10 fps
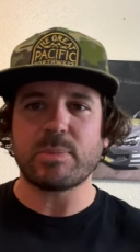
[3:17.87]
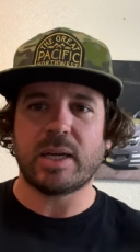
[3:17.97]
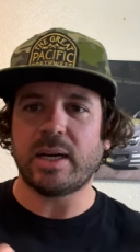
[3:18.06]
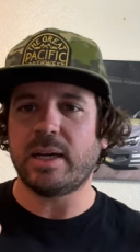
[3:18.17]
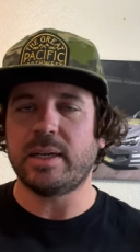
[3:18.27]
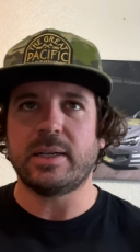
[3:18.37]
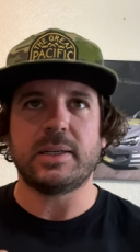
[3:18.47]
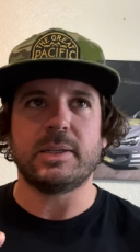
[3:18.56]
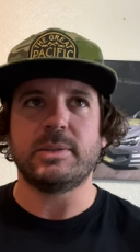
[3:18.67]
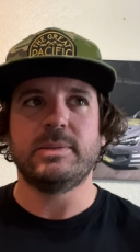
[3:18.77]

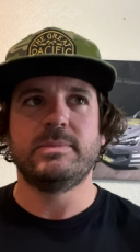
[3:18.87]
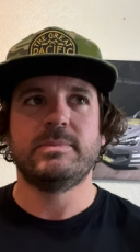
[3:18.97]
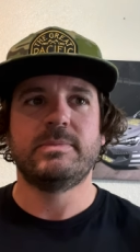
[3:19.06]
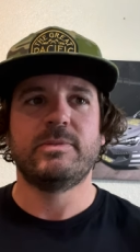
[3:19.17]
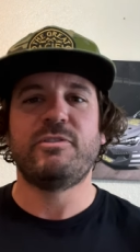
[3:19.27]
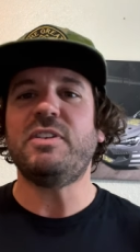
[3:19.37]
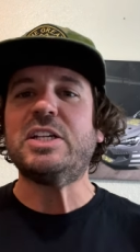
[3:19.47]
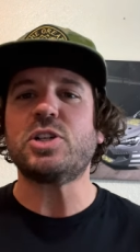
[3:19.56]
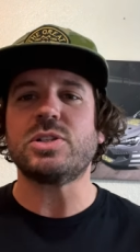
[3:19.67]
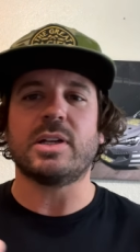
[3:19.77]
uh,
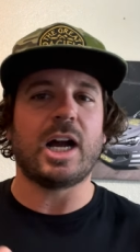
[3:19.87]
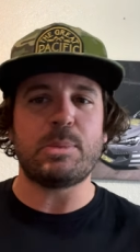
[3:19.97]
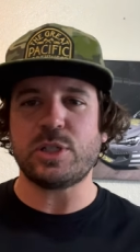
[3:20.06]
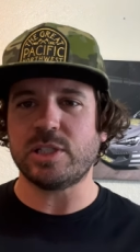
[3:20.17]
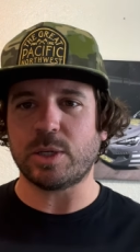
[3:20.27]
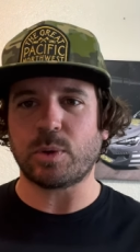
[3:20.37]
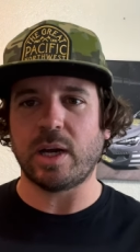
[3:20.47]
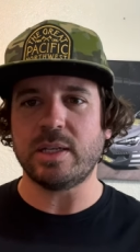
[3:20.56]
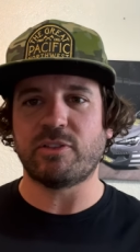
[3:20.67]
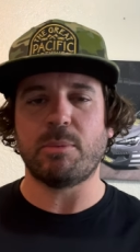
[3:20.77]
features and options that were
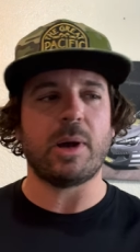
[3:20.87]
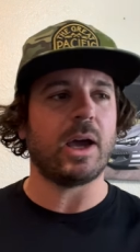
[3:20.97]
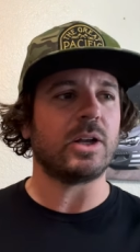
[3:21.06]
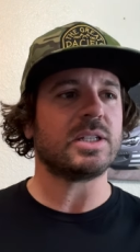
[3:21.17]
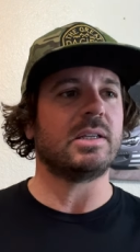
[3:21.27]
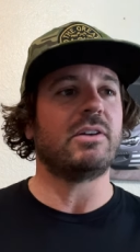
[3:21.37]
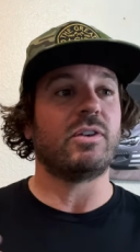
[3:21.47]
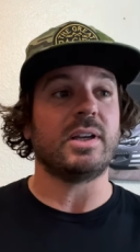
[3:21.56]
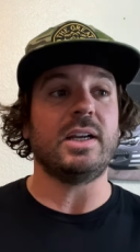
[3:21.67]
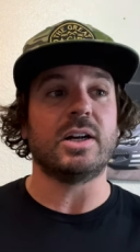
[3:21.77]
on different models at
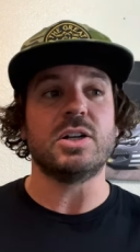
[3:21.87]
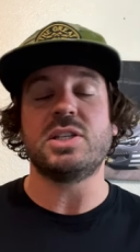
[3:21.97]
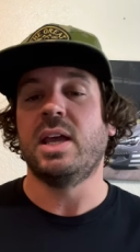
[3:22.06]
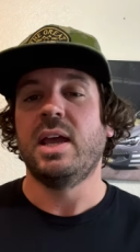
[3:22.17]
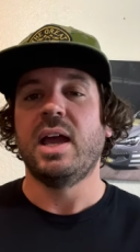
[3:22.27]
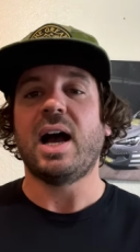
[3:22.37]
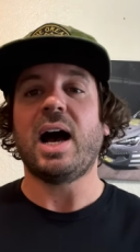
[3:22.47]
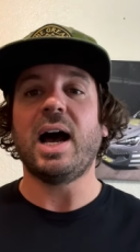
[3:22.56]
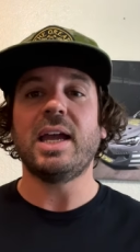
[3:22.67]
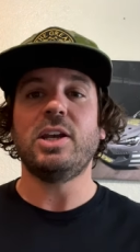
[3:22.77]
different years.
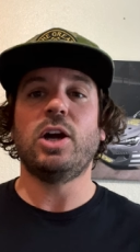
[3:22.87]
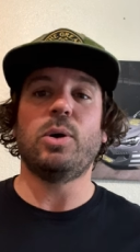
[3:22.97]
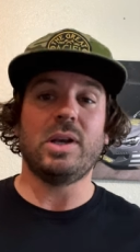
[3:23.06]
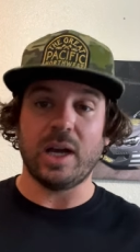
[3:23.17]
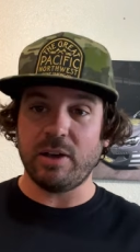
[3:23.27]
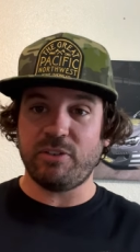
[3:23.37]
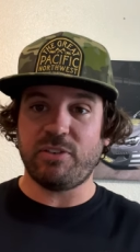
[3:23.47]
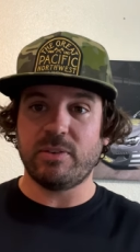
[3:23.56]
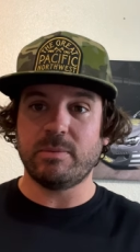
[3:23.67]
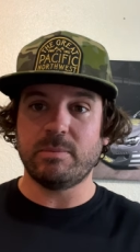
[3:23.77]
I know
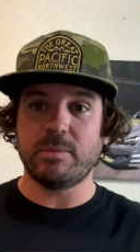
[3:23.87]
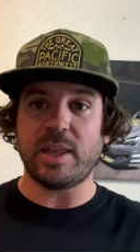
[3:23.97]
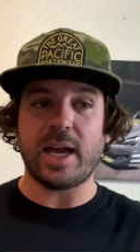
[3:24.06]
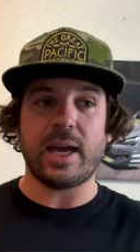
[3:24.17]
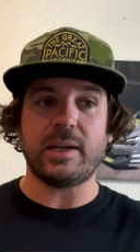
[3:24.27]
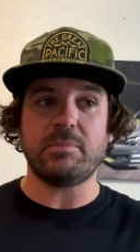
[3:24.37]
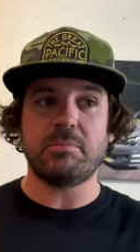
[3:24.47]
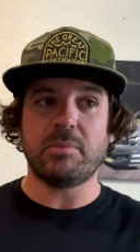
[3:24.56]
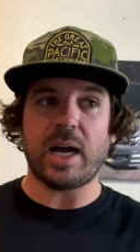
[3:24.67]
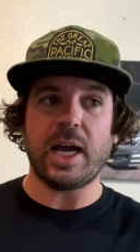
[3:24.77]
enough that
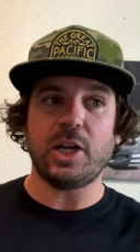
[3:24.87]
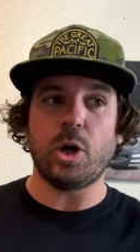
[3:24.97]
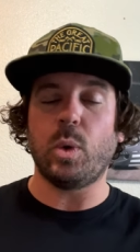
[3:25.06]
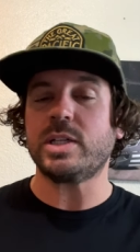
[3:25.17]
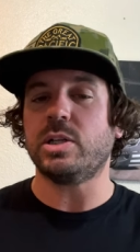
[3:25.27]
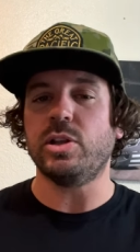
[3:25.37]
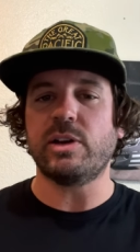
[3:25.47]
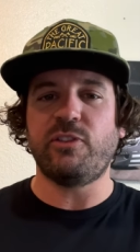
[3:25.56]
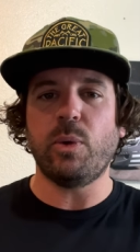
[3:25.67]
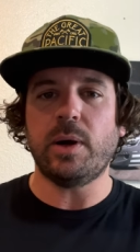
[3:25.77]
I know what to
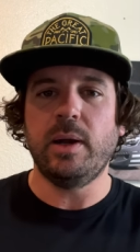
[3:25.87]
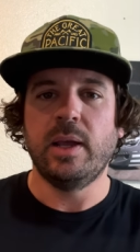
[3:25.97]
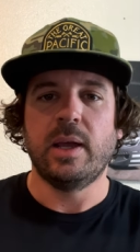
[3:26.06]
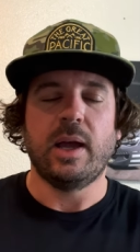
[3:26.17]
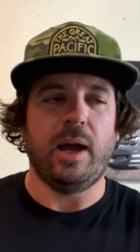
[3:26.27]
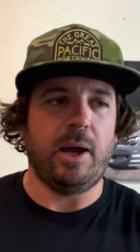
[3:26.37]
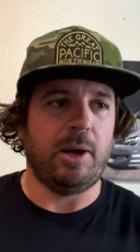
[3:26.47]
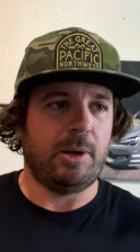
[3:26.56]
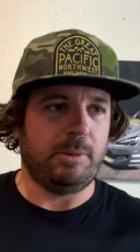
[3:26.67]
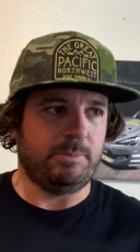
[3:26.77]
look for.
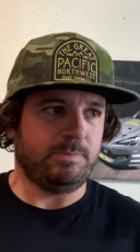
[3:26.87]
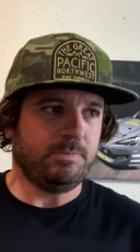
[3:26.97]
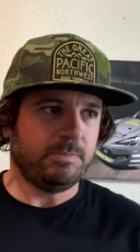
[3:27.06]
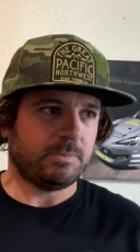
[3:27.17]
Um,